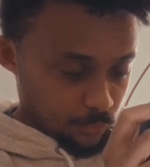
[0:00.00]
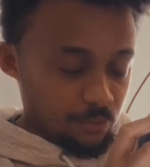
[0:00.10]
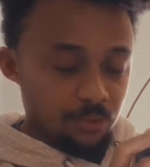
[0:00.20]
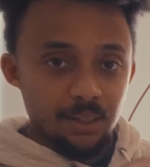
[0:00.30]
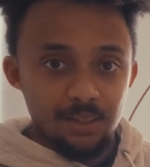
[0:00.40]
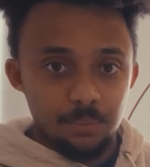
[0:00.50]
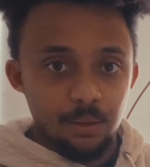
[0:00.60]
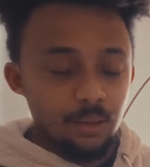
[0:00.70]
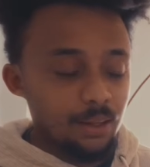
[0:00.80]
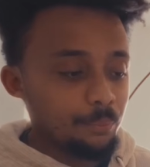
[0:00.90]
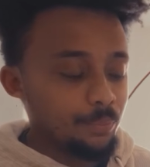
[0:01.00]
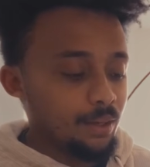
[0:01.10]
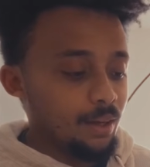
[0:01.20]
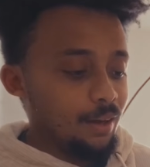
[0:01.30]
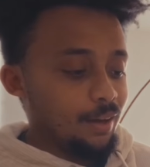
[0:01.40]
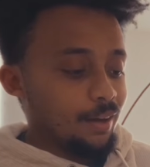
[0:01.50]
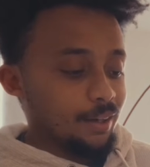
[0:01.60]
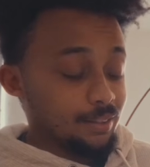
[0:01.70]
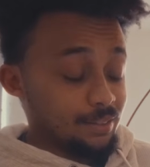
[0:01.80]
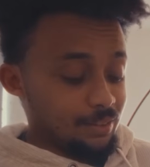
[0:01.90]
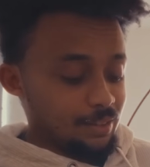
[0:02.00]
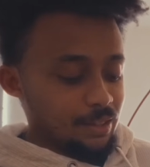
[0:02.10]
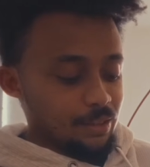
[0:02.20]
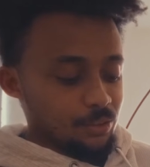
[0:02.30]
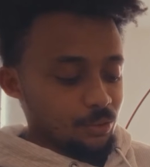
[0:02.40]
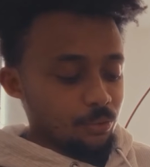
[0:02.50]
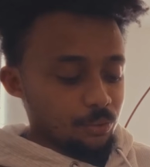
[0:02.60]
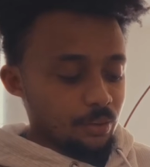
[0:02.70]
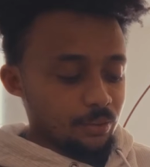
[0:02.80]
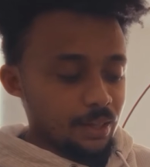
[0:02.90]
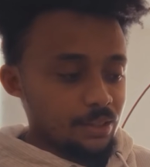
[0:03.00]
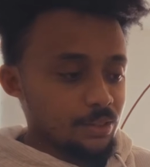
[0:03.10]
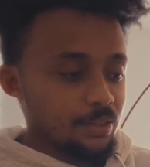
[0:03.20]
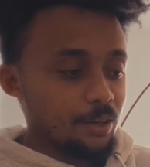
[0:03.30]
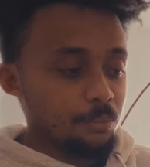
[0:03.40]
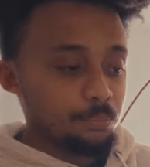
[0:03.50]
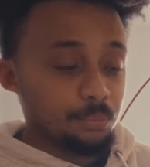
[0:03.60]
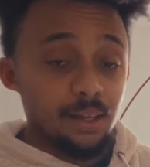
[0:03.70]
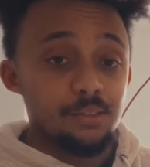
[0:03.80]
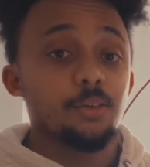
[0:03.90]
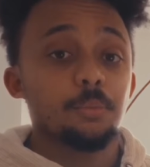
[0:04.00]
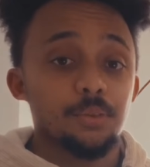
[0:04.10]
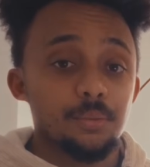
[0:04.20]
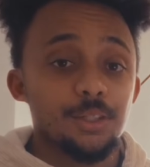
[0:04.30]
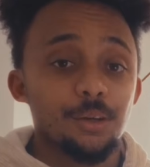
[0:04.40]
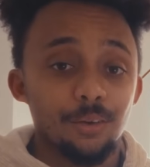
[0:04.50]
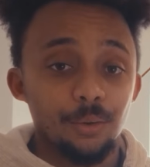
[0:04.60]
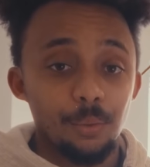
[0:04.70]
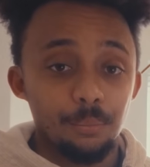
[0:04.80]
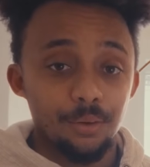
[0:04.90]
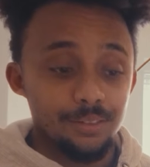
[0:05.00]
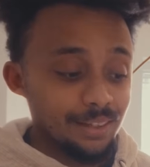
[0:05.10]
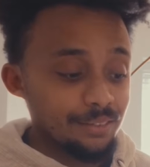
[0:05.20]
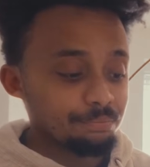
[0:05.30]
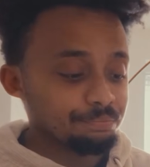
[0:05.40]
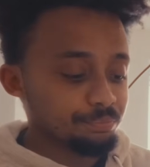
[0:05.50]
I think it's about there. I can see it's soft around the edges now, but that's only because I'm shooting at 1.7.